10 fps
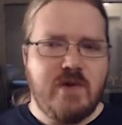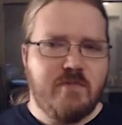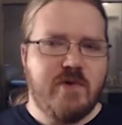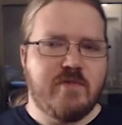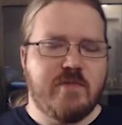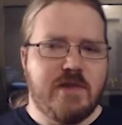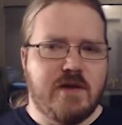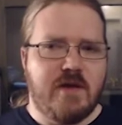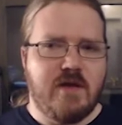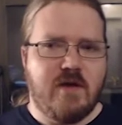
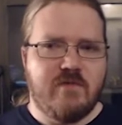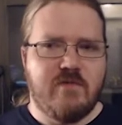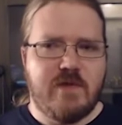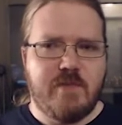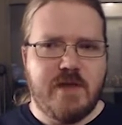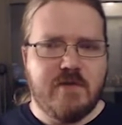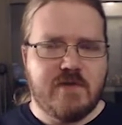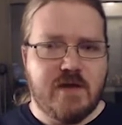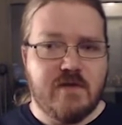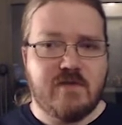possibility of the
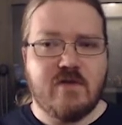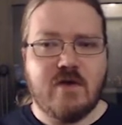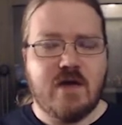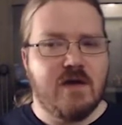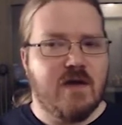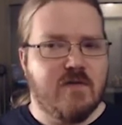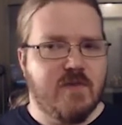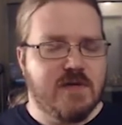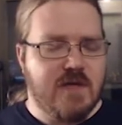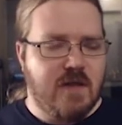players getting stuck in
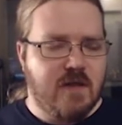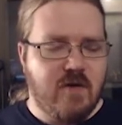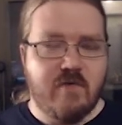Icewind Dale